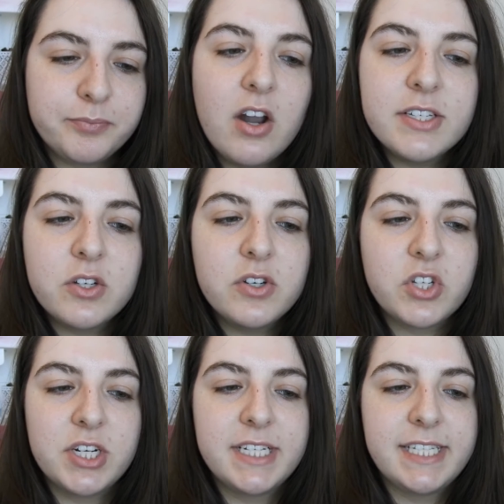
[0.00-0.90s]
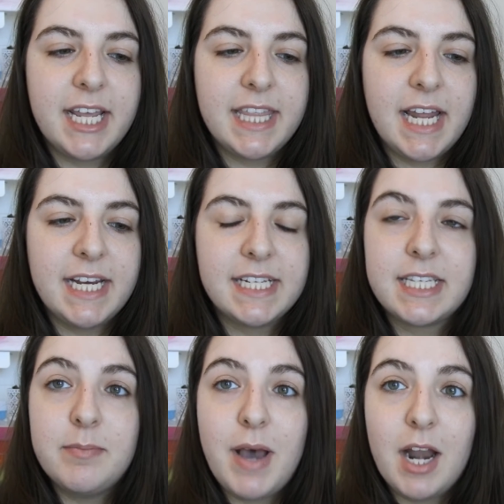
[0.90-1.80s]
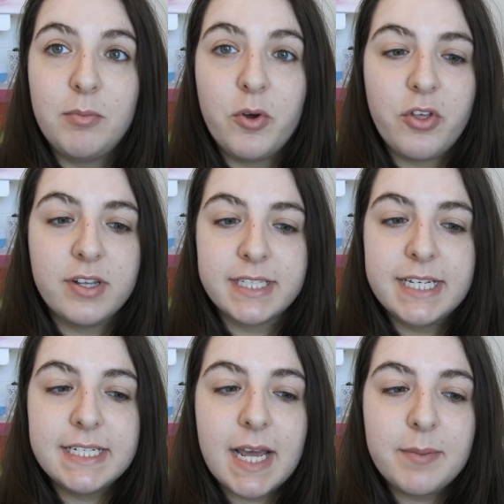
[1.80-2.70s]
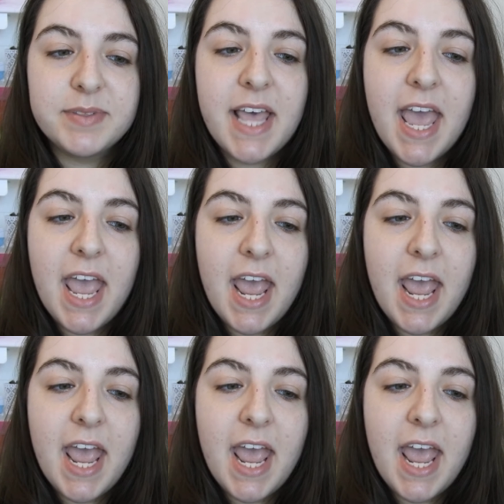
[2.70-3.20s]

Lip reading: It also goes on to say that it is compatible with all skin types